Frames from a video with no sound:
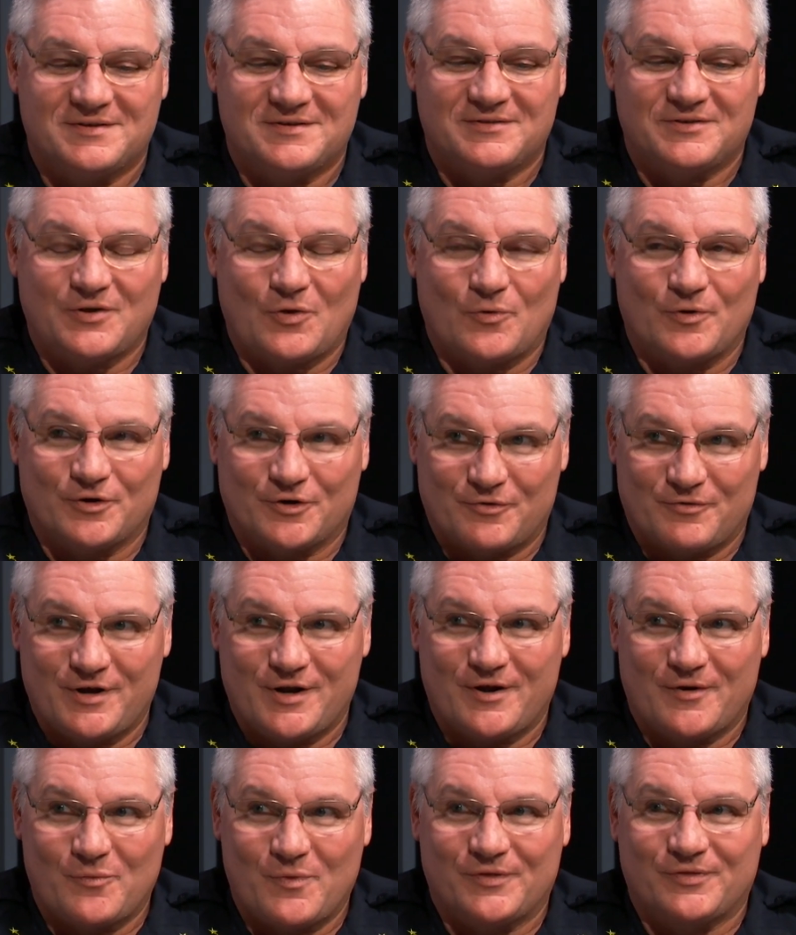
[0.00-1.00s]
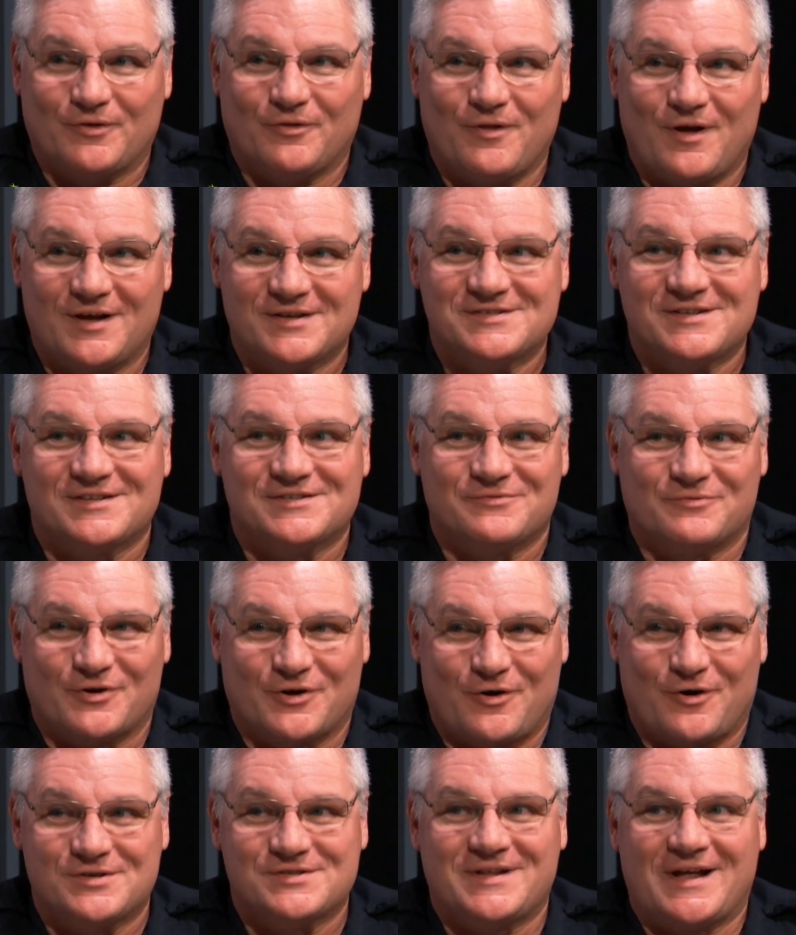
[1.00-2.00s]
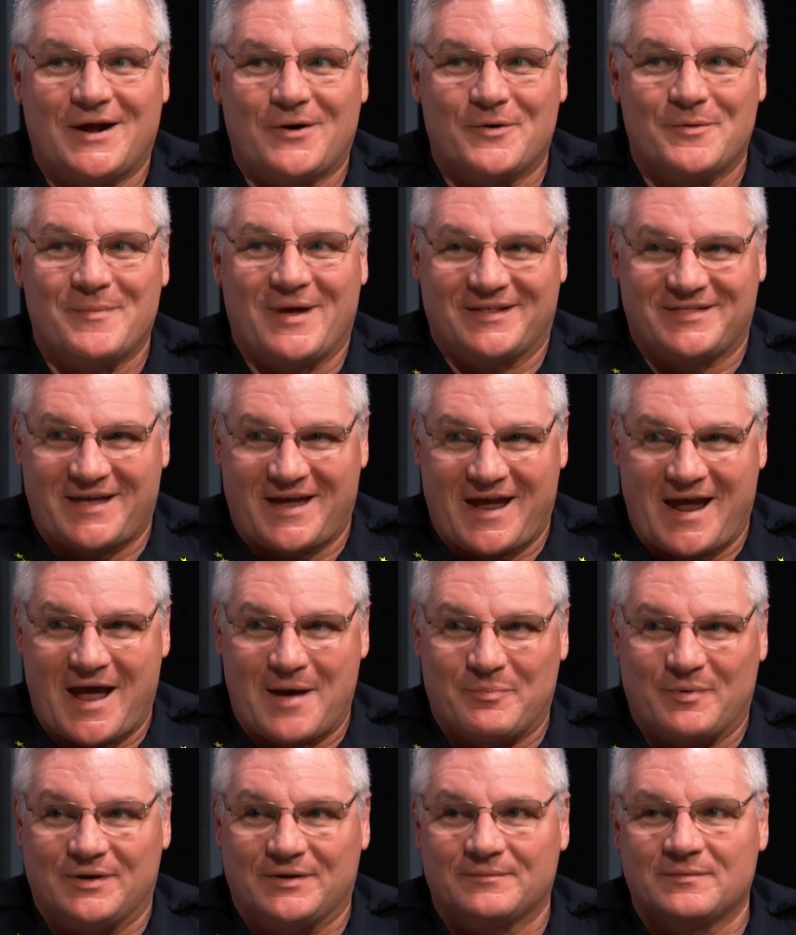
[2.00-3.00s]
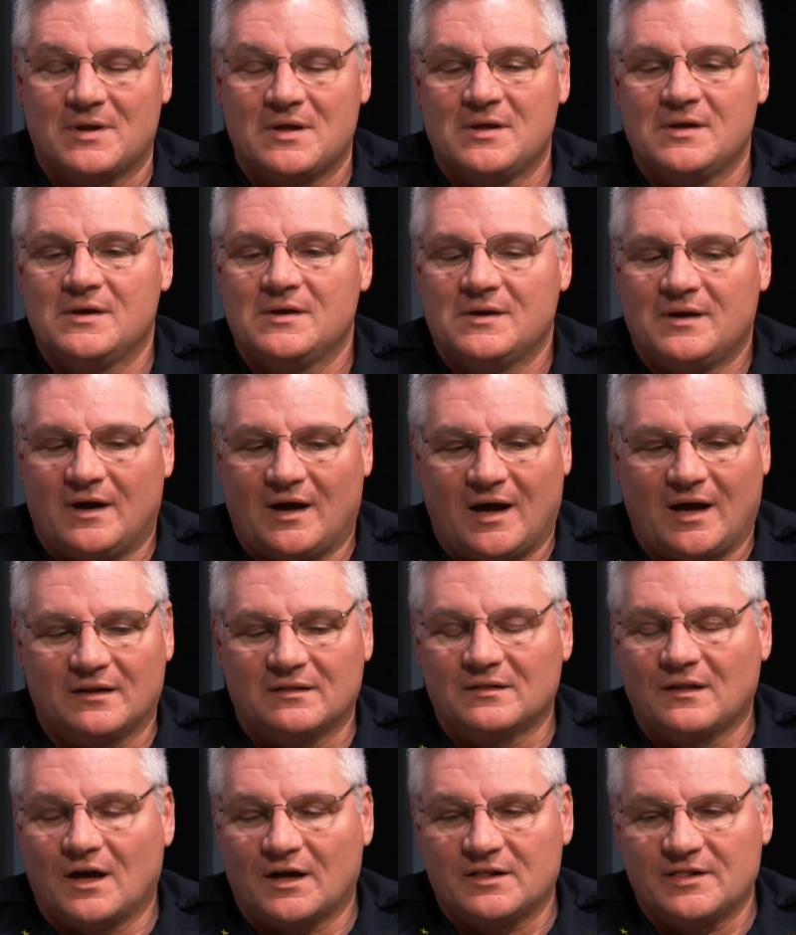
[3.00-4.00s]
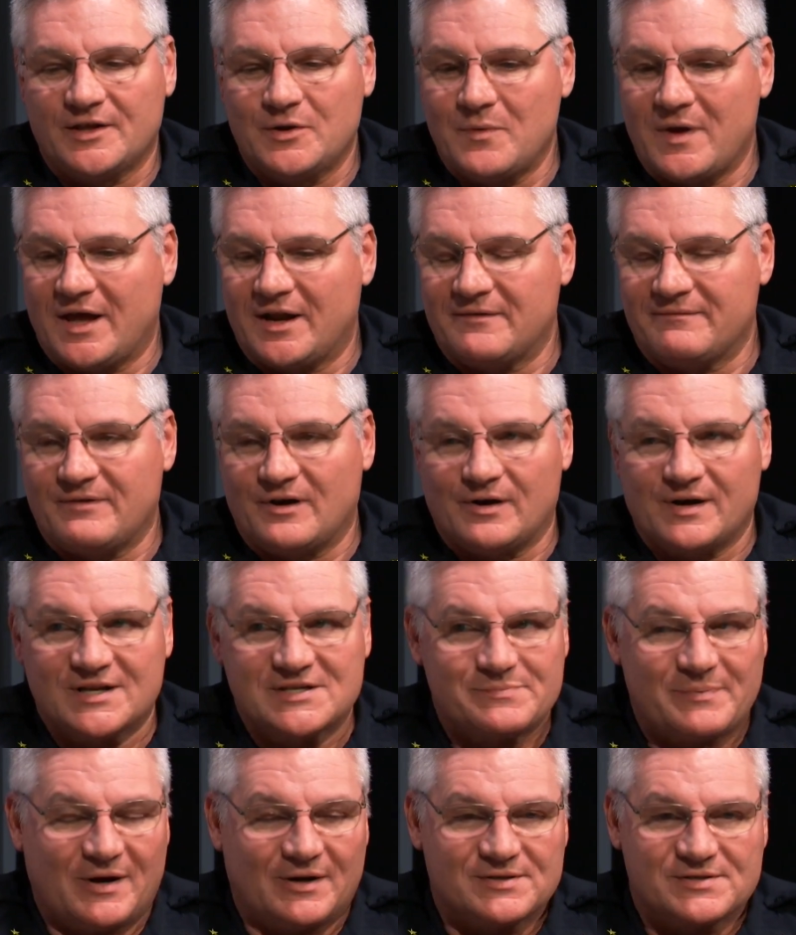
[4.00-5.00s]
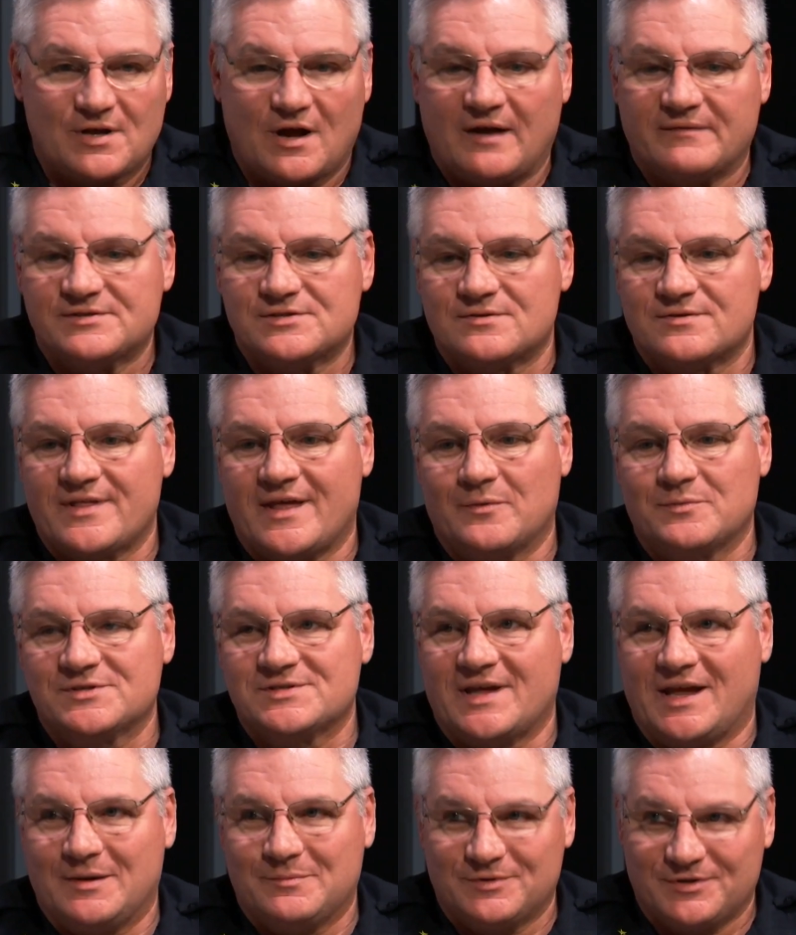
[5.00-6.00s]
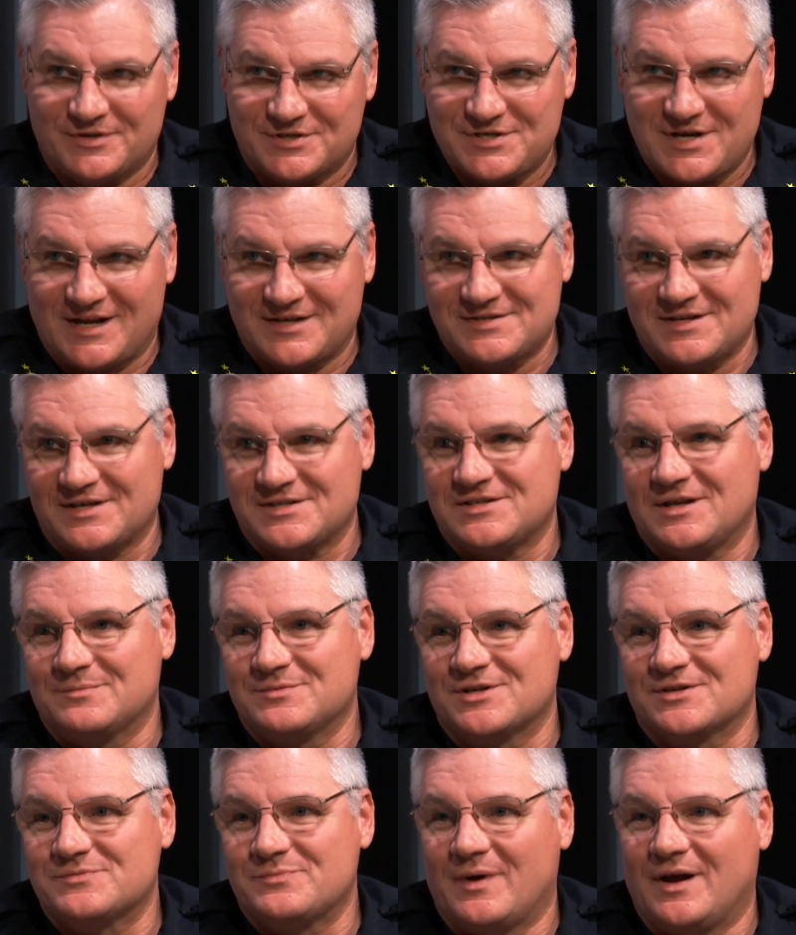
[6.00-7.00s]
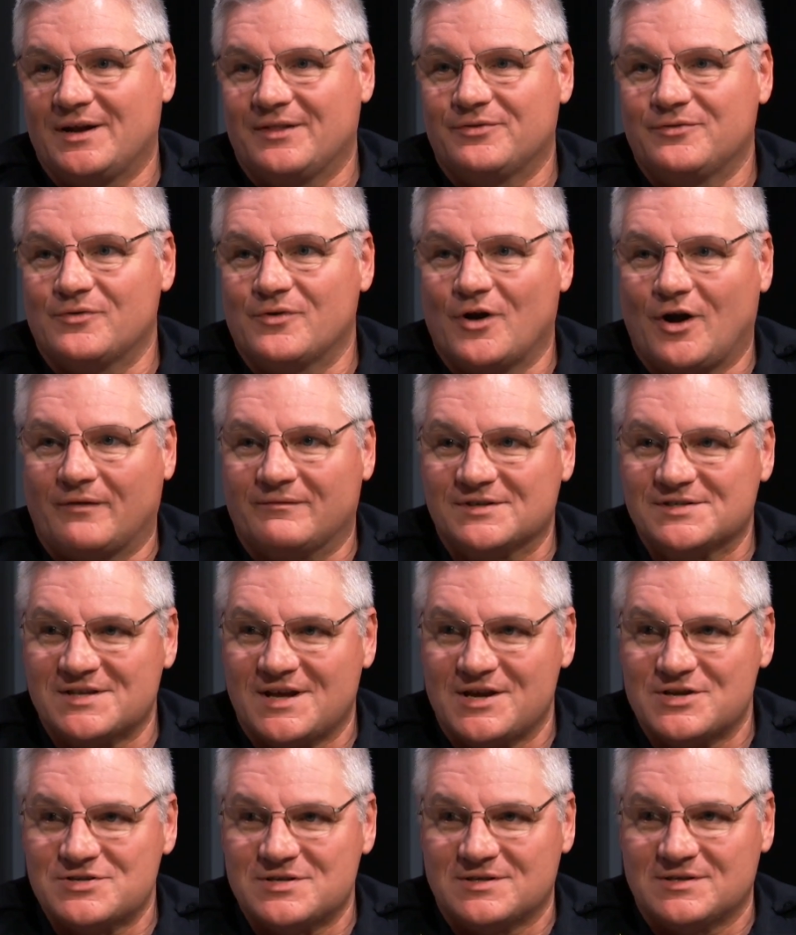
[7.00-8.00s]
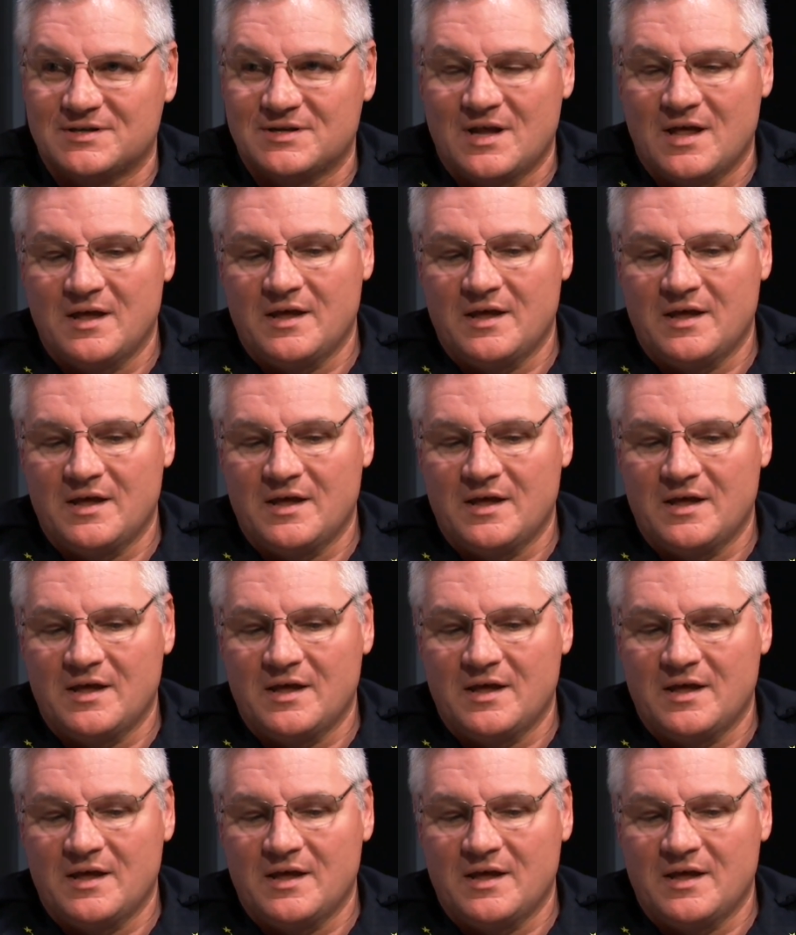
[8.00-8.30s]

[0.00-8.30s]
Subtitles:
don't agree on what the law says in regards to how we make that happen. Luckily, we had a very experienced officer that was able to change that subject's mind through conversation,